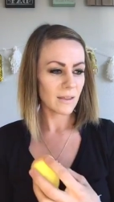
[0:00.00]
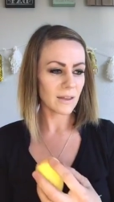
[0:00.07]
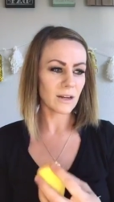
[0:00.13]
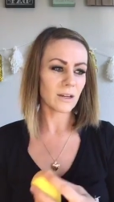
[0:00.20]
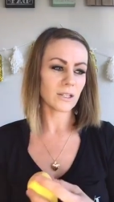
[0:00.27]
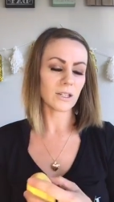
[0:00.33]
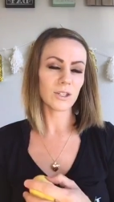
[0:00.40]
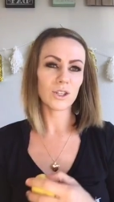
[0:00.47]

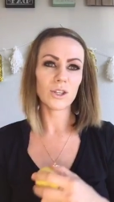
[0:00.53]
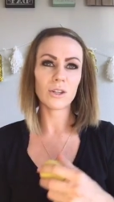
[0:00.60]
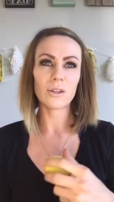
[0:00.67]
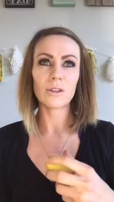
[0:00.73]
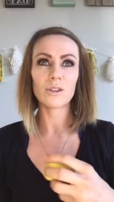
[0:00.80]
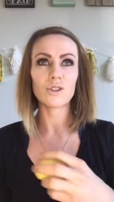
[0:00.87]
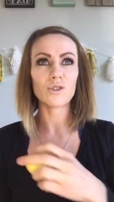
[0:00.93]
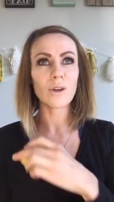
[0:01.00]
There's
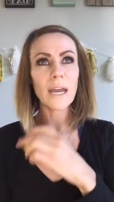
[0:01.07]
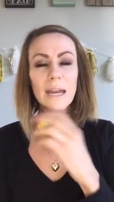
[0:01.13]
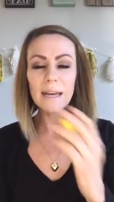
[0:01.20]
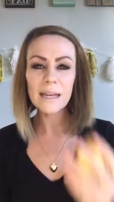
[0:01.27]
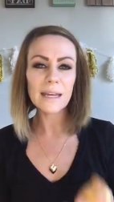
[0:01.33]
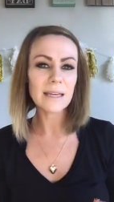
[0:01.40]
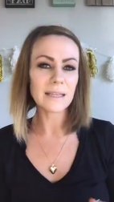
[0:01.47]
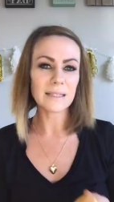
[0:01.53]

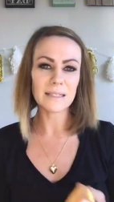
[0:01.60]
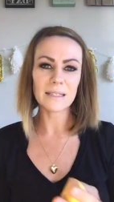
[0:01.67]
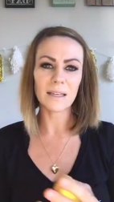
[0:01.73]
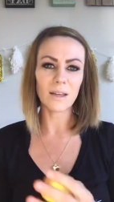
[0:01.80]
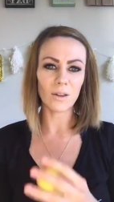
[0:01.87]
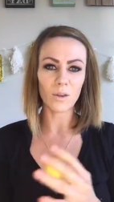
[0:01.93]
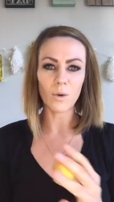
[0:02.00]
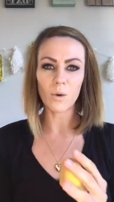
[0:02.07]
trainings
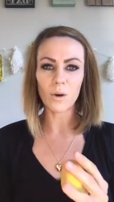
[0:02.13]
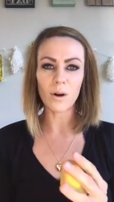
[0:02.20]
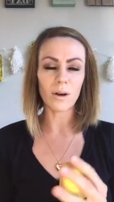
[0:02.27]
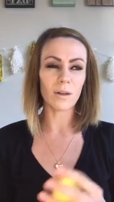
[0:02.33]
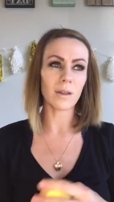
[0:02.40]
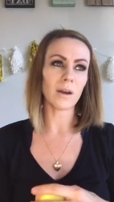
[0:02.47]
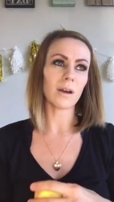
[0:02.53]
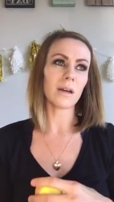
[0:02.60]

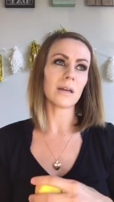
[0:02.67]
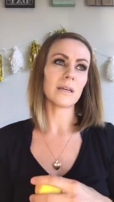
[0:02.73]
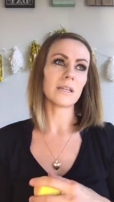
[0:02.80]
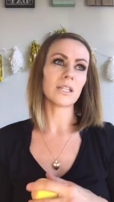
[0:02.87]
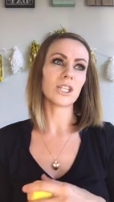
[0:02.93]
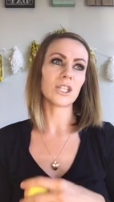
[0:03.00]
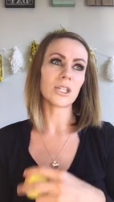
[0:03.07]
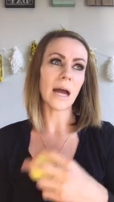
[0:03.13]
galore. There
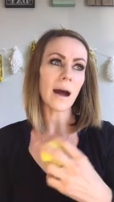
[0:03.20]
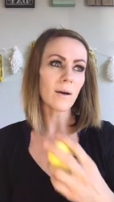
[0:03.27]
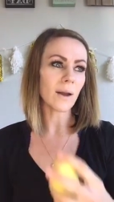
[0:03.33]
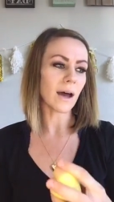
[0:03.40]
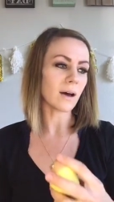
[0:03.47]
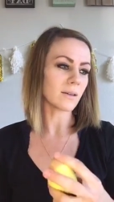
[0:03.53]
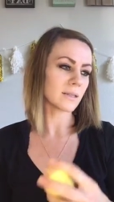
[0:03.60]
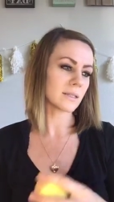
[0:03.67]
is shout
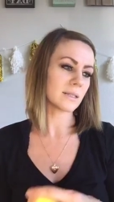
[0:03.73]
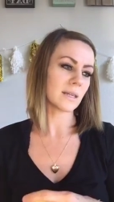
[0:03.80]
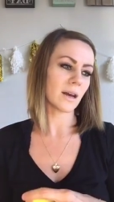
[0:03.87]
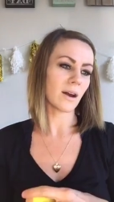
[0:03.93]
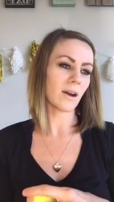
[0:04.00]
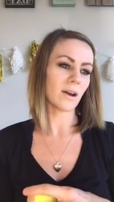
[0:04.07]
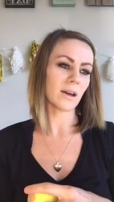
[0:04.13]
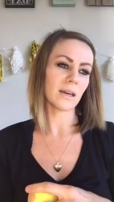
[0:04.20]
outs.
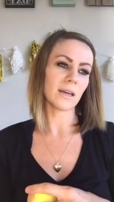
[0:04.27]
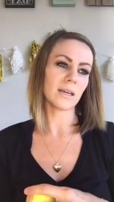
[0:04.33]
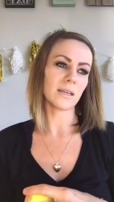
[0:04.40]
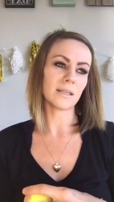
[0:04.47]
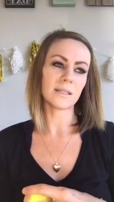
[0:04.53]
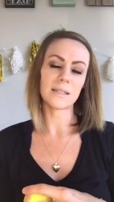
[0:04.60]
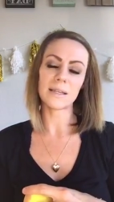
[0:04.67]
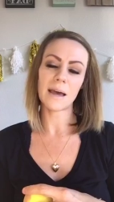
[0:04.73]
There
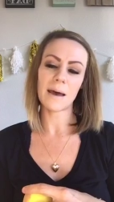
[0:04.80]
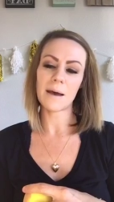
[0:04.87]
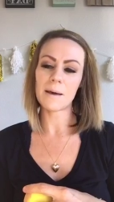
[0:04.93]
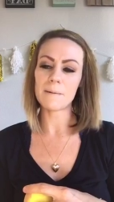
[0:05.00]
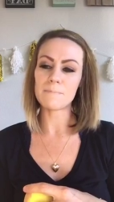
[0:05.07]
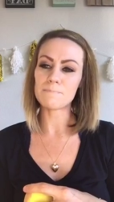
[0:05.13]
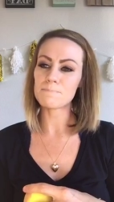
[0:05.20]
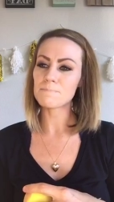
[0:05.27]
is
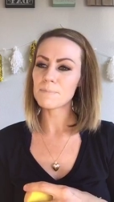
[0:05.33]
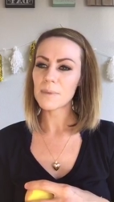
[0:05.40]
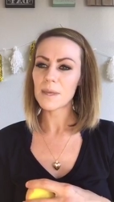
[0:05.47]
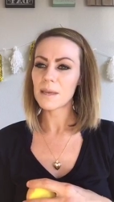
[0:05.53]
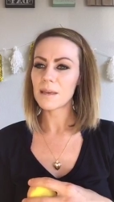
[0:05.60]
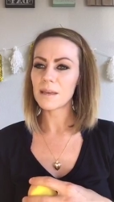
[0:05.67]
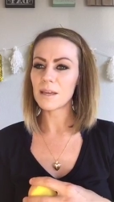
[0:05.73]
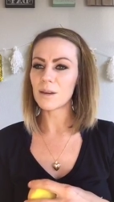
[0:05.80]
um,
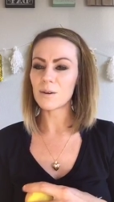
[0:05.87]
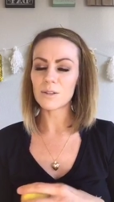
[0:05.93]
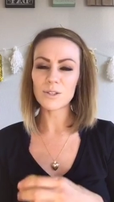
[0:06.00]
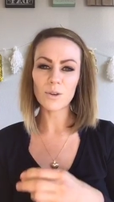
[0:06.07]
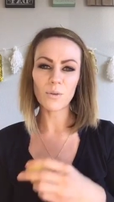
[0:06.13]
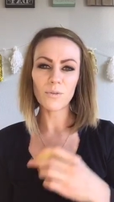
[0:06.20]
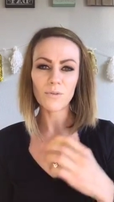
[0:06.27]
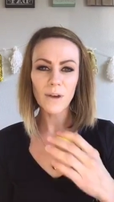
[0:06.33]
you know, it's
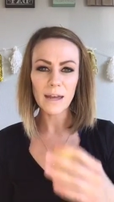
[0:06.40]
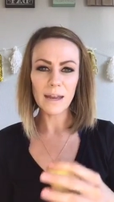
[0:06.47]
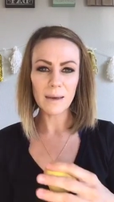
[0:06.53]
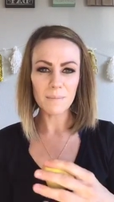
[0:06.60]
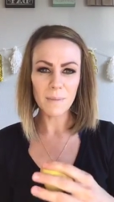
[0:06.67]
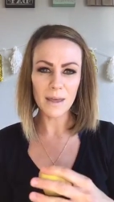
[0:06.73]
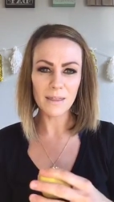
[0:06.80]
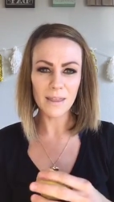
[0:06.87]
so fun
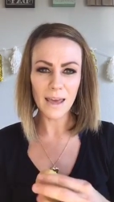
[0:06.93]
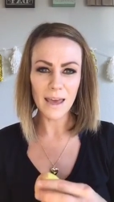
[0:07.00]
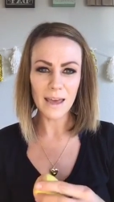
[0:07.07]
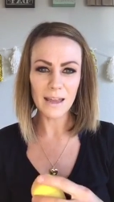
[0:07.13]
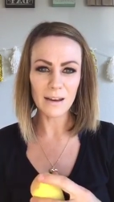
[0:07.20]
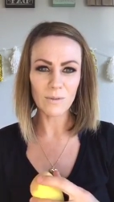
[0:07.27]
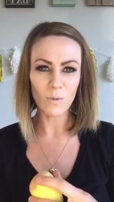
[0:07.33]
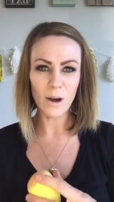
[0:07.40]
at month
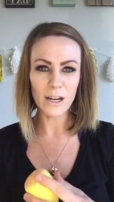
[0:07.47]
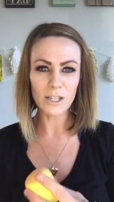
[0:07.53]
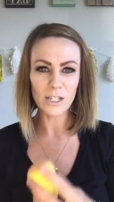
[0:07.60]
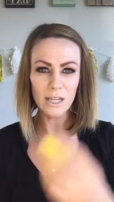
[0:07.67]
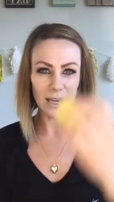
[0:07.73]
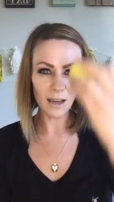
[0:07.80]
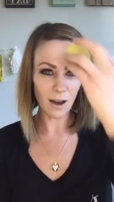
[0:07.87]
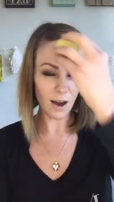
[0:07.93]
end
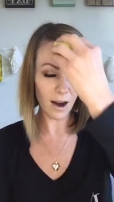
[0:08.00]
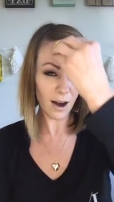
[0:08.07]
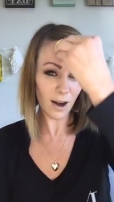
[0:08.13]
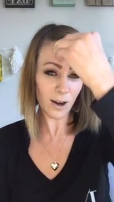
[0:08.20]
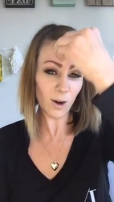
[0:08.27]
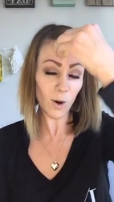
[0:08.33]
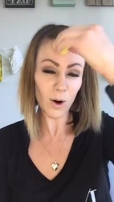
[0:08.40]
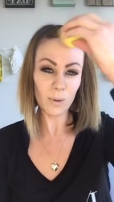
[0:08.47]
watching
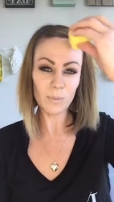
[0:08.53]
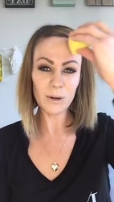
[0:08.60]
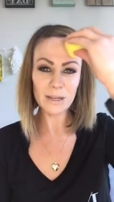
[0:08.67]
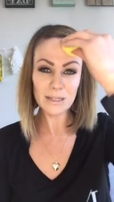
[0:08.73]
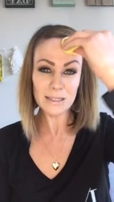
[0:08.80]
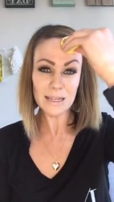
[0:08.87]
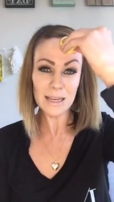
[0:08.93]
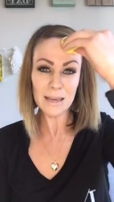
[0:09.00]
our
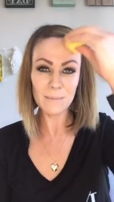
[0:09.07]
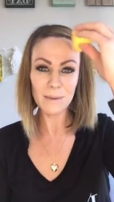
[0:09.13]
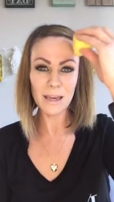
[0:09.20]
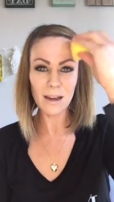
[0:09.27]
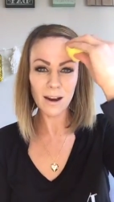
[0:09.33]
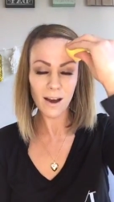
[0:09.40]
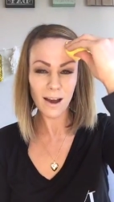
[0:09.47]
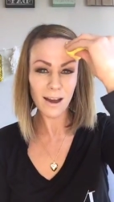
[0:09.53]
corporate team
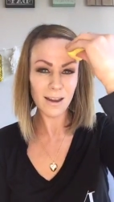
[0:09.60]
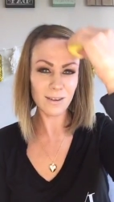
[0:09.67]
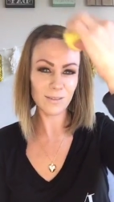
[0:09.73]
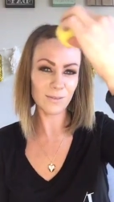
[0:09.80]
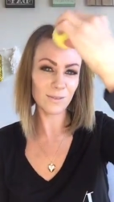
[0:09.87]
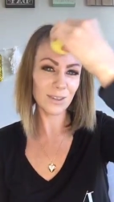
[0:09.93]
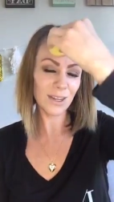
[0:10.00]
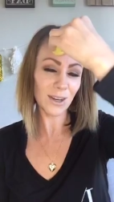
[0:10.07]
get
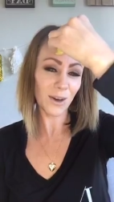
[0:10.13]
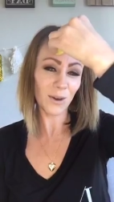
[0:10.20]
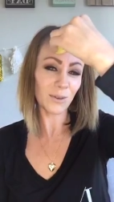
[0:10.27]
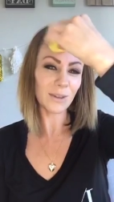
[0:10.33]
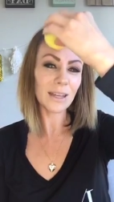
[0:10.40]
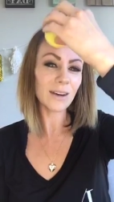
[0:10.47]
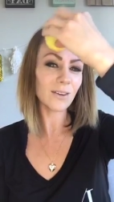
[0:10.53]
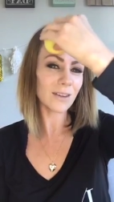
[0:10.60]
on. You know,
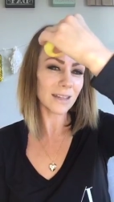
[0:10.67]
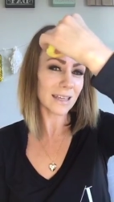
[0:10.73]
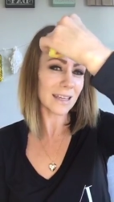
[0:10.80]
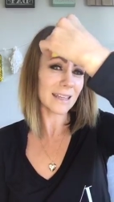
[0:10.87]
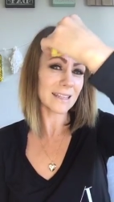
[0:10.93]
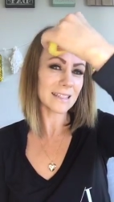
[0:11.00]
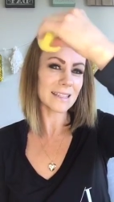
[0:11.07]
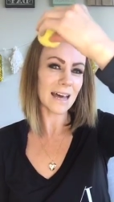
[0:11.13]

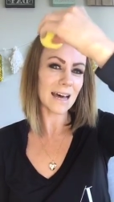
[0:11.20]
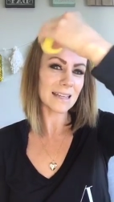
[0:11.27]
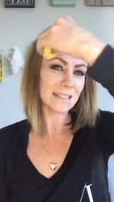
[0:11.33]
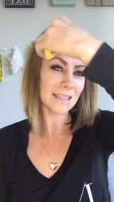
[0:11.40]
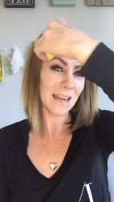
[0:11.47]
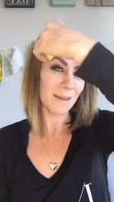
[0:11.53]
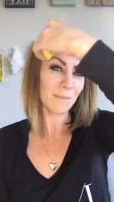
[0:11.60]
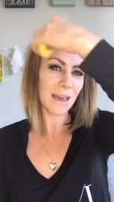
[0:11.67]
literally this last
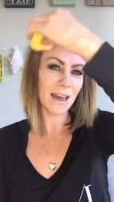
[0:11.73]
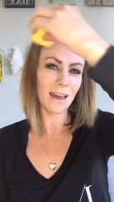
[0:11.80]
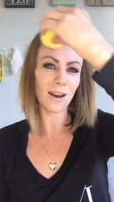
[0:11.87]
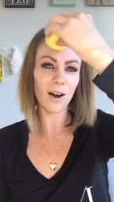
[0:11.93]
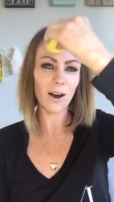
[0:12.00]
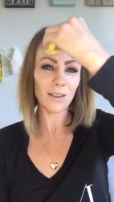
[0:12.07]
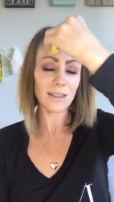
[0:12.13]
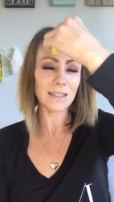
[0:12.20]
time they had
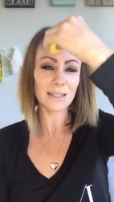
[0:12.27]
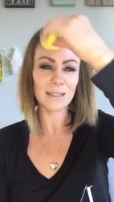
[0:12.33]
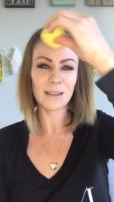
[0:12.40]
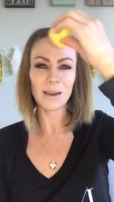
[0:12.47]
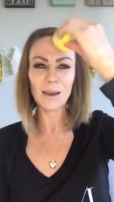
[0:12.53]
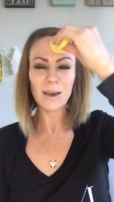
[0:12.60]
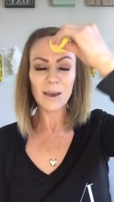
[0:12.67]
all this